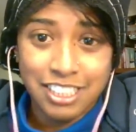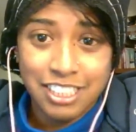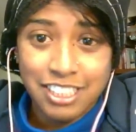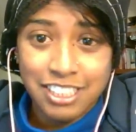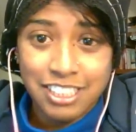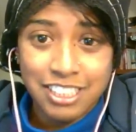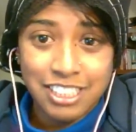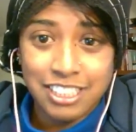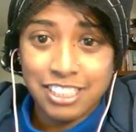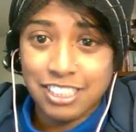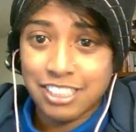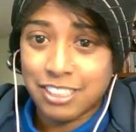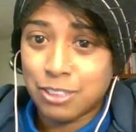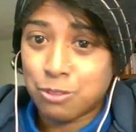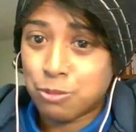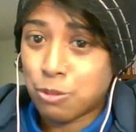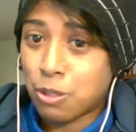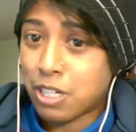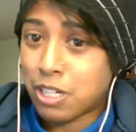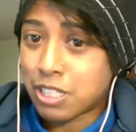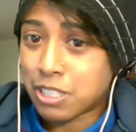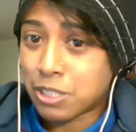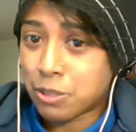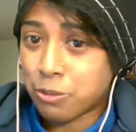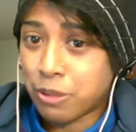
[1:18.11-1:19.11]
He
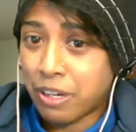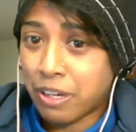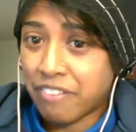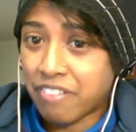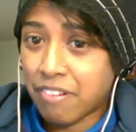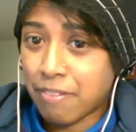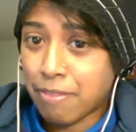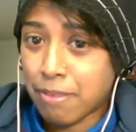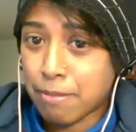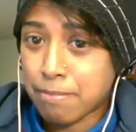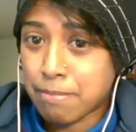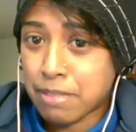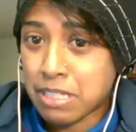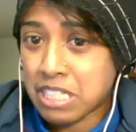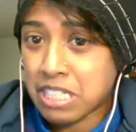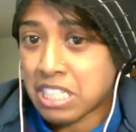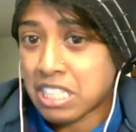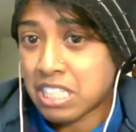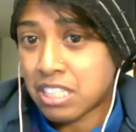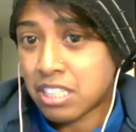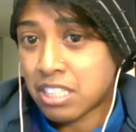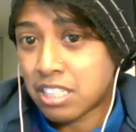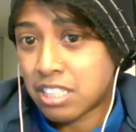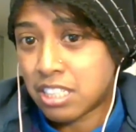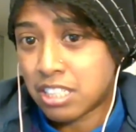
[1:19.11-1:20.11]
walked away from the
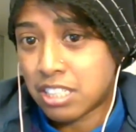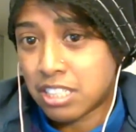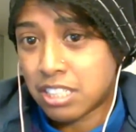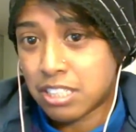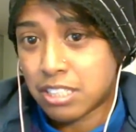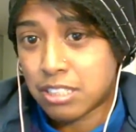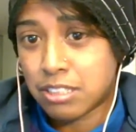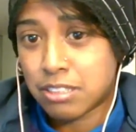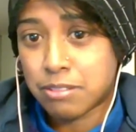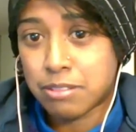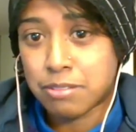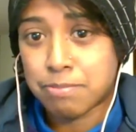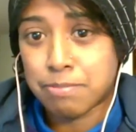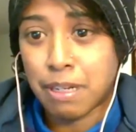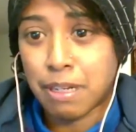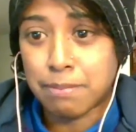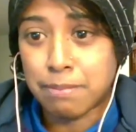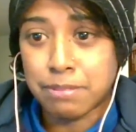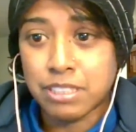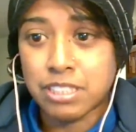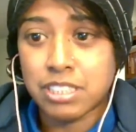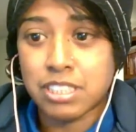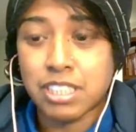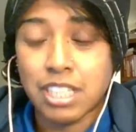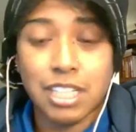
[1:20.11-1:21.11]
money. He
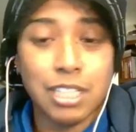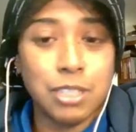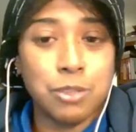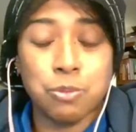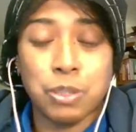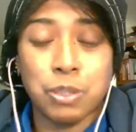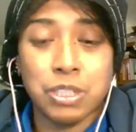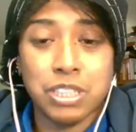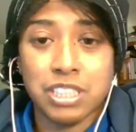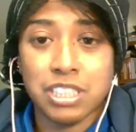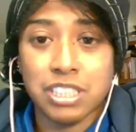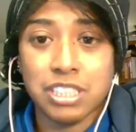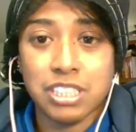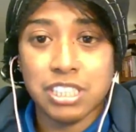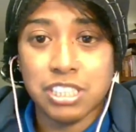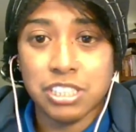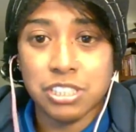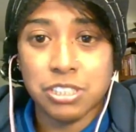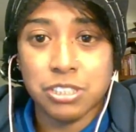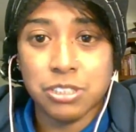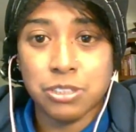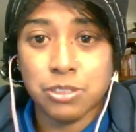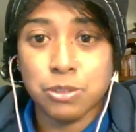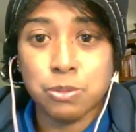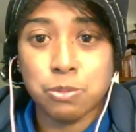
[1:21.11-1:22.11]
publicized what the
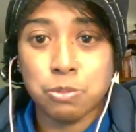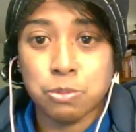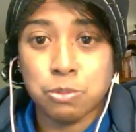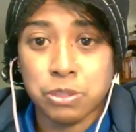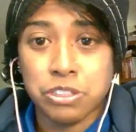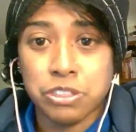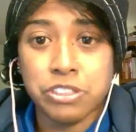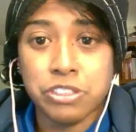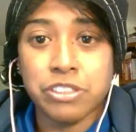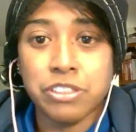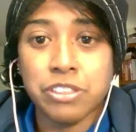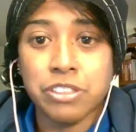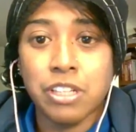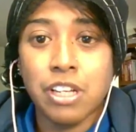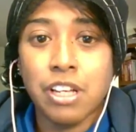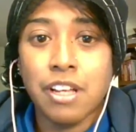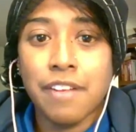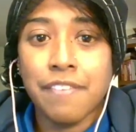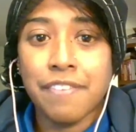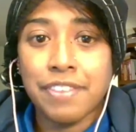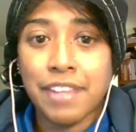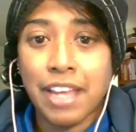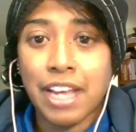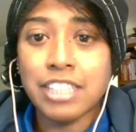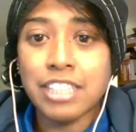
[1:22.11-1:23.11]
issues were,
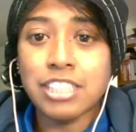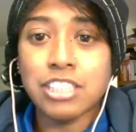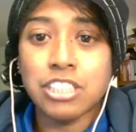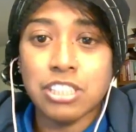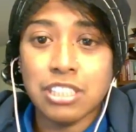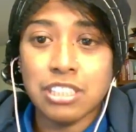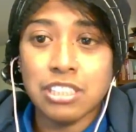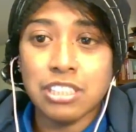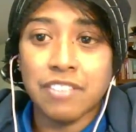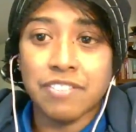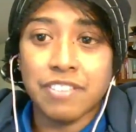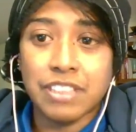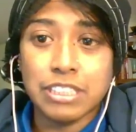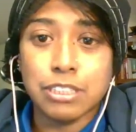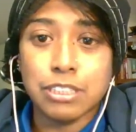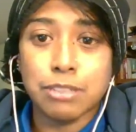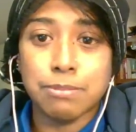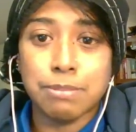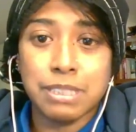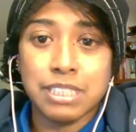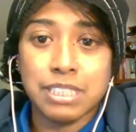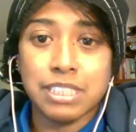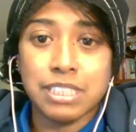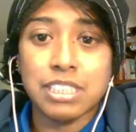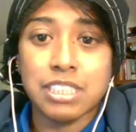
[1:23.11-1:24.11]
not just the
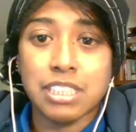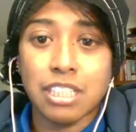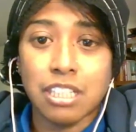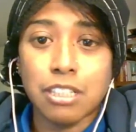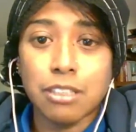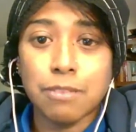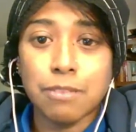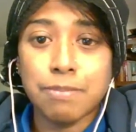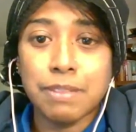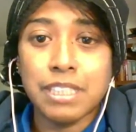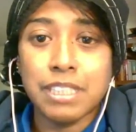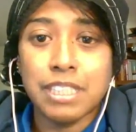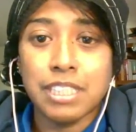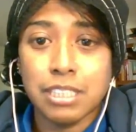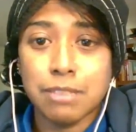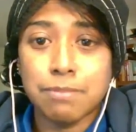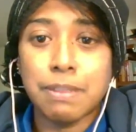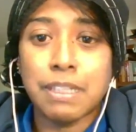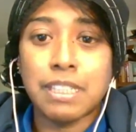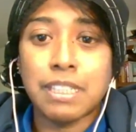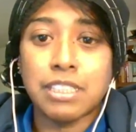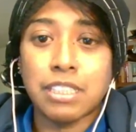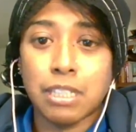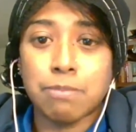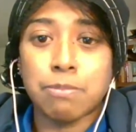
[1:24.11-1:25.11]
vulnerability itself, but his
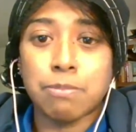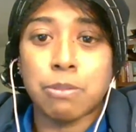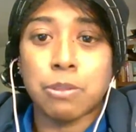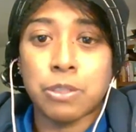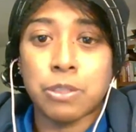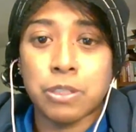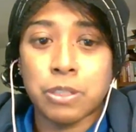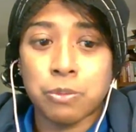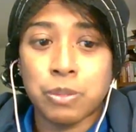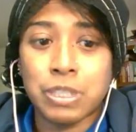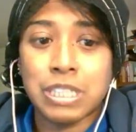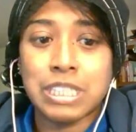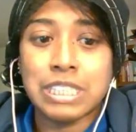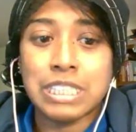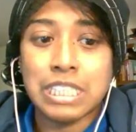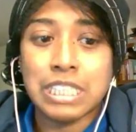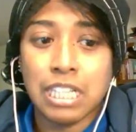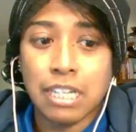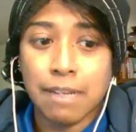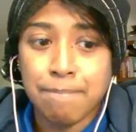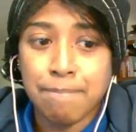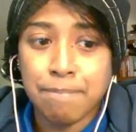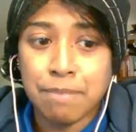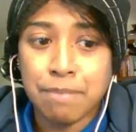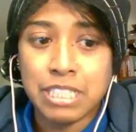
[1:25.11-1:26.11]
basic point was,
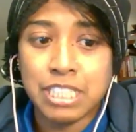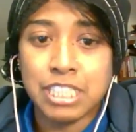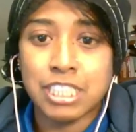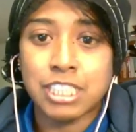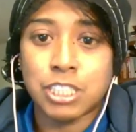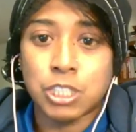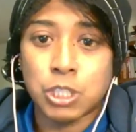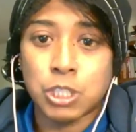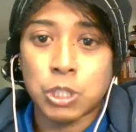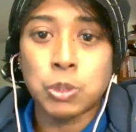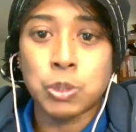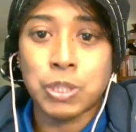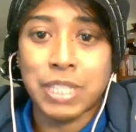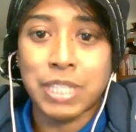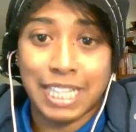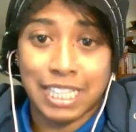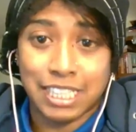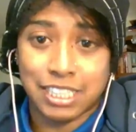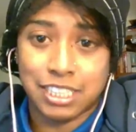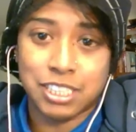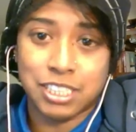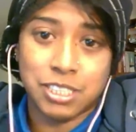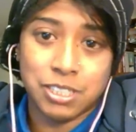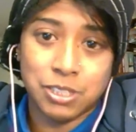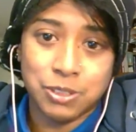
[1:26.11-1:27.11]
companies, you
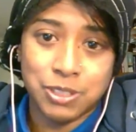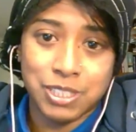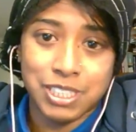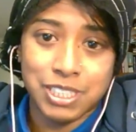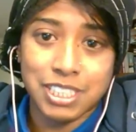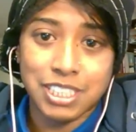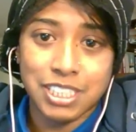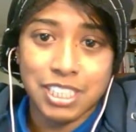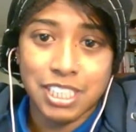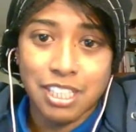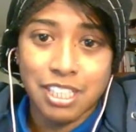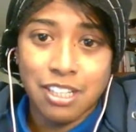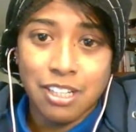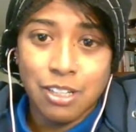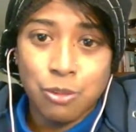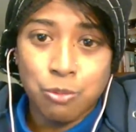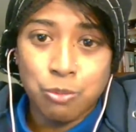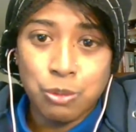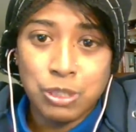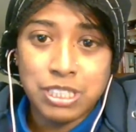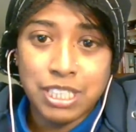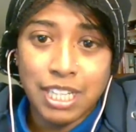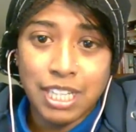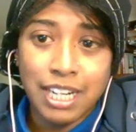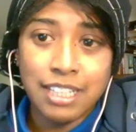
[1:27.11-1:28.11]
can't do this,
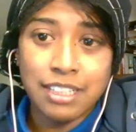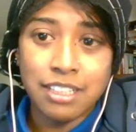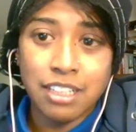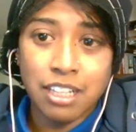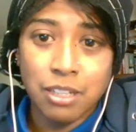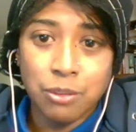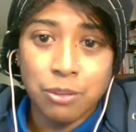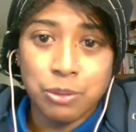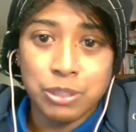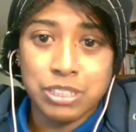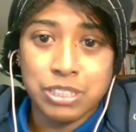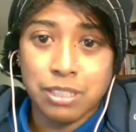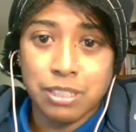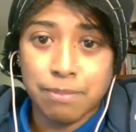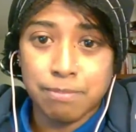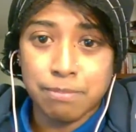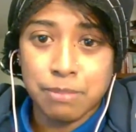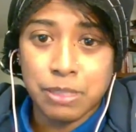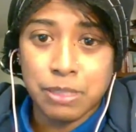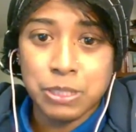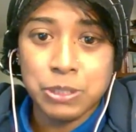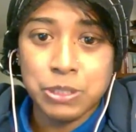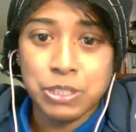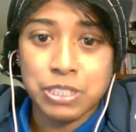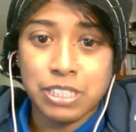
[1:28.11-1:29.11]
which I thought was the
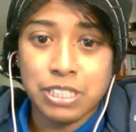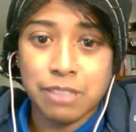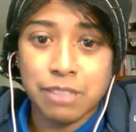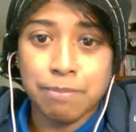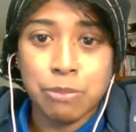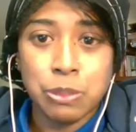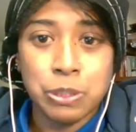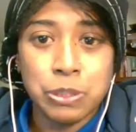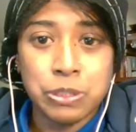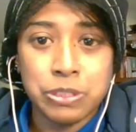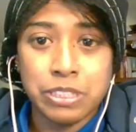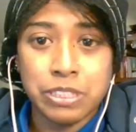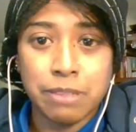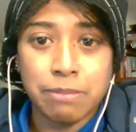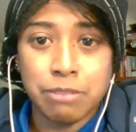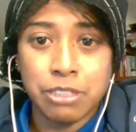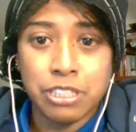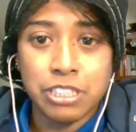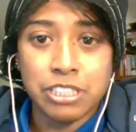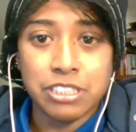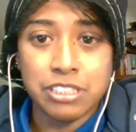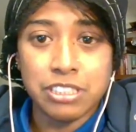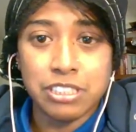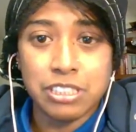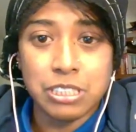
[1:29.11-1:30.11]
most important
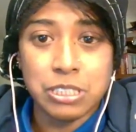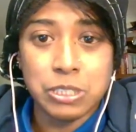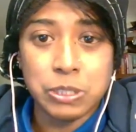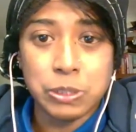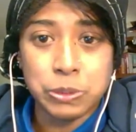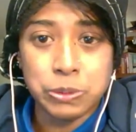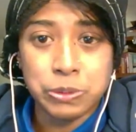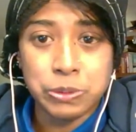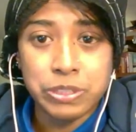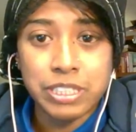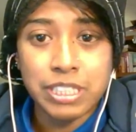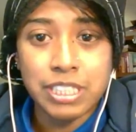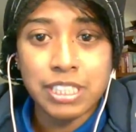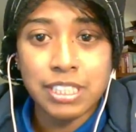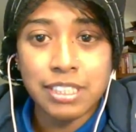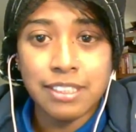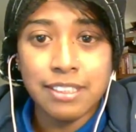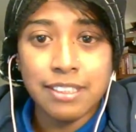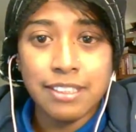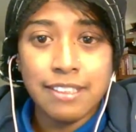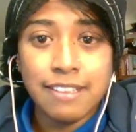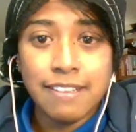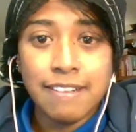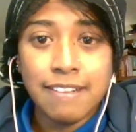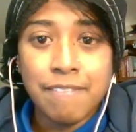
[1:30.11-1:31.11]
part of the story,
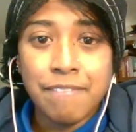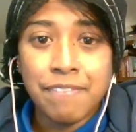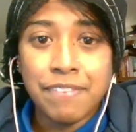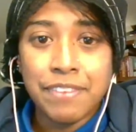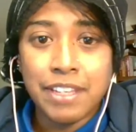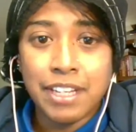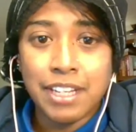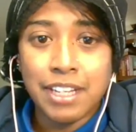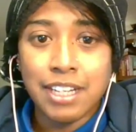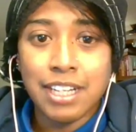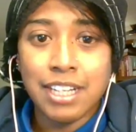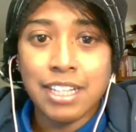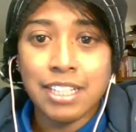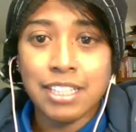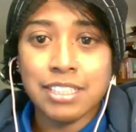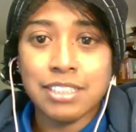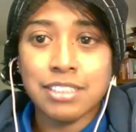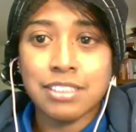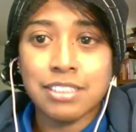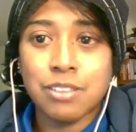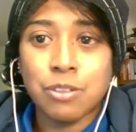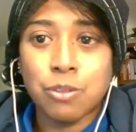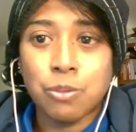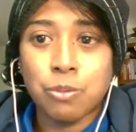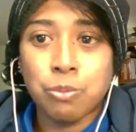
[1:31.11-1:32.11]

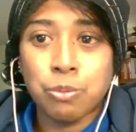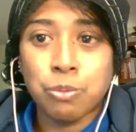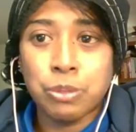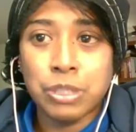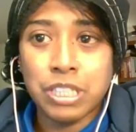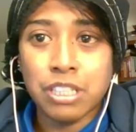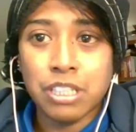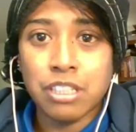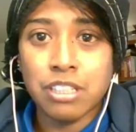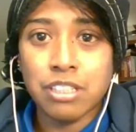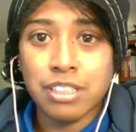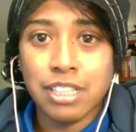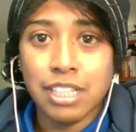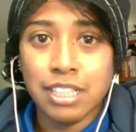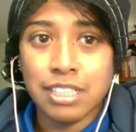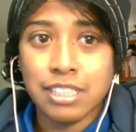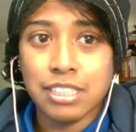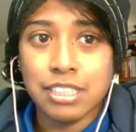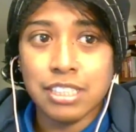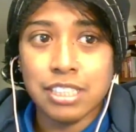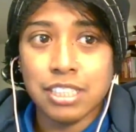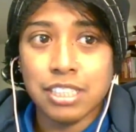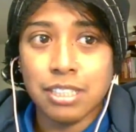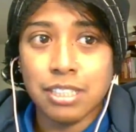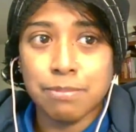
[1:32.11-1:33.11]
that we are getting
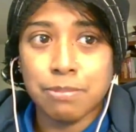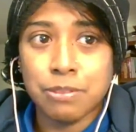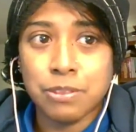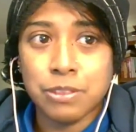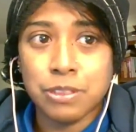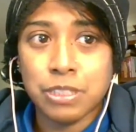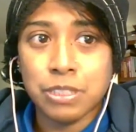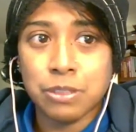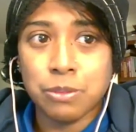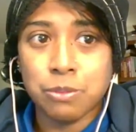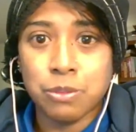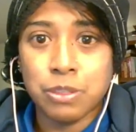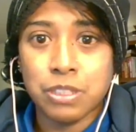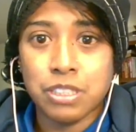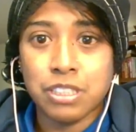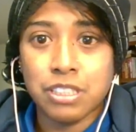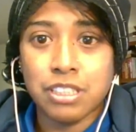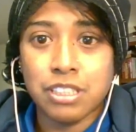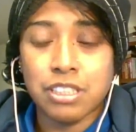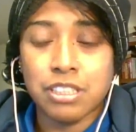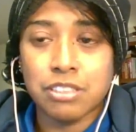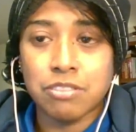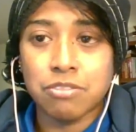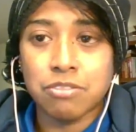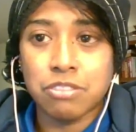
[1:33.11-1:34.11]
to the point
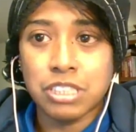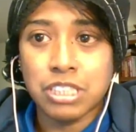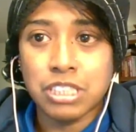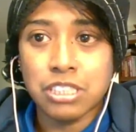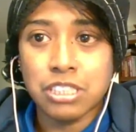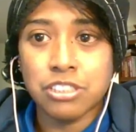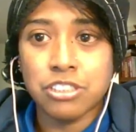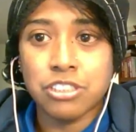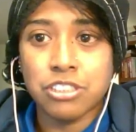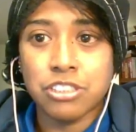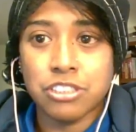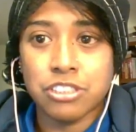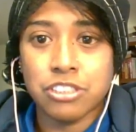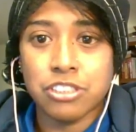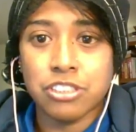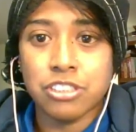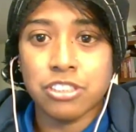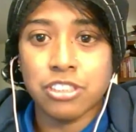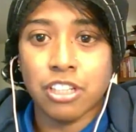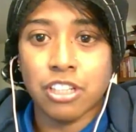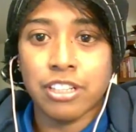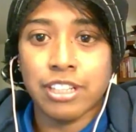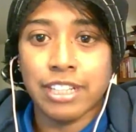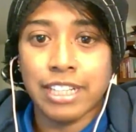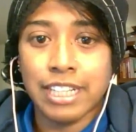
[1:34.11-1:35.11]
where researchers
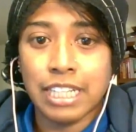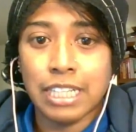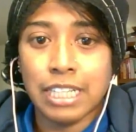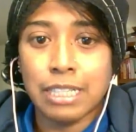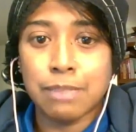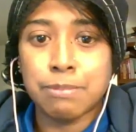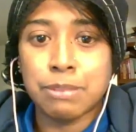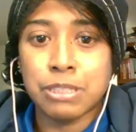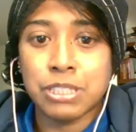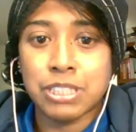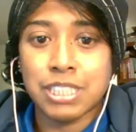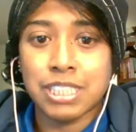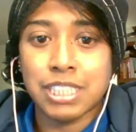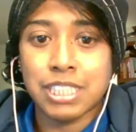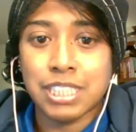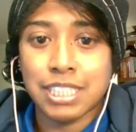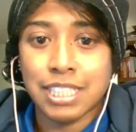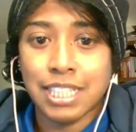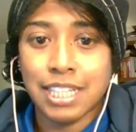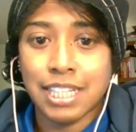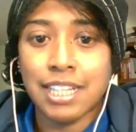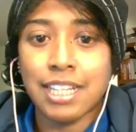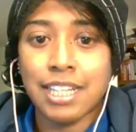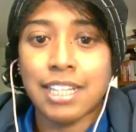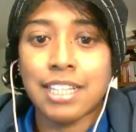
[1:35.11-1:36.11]
are able to
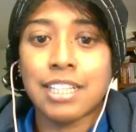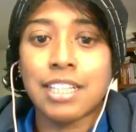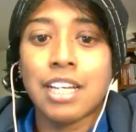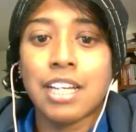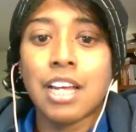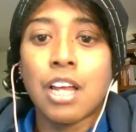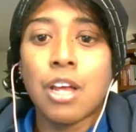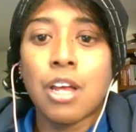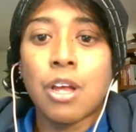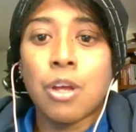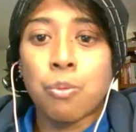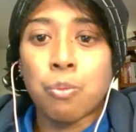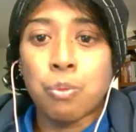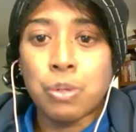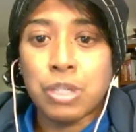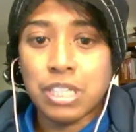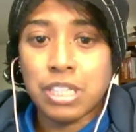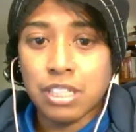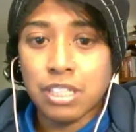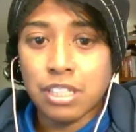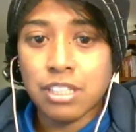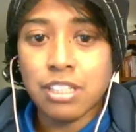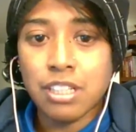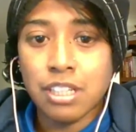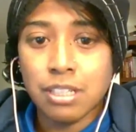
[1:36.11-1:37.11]
say, we
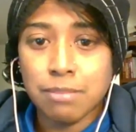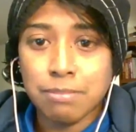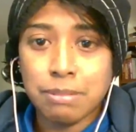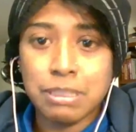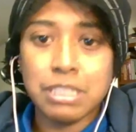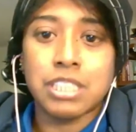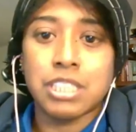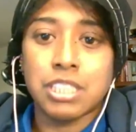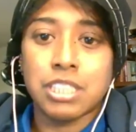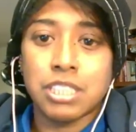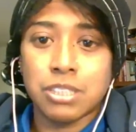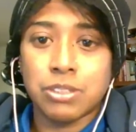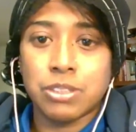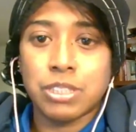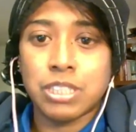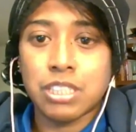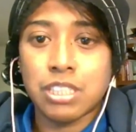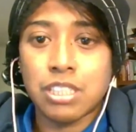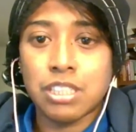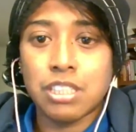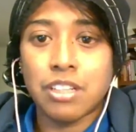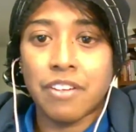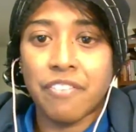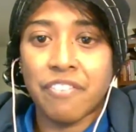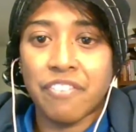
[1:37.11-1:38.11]
are coming to you in
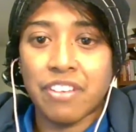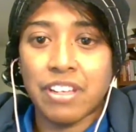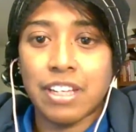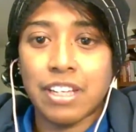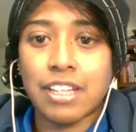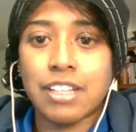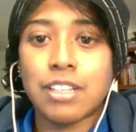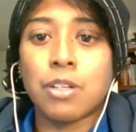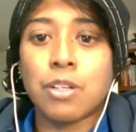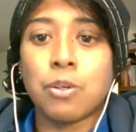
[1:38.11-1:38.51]
good faith.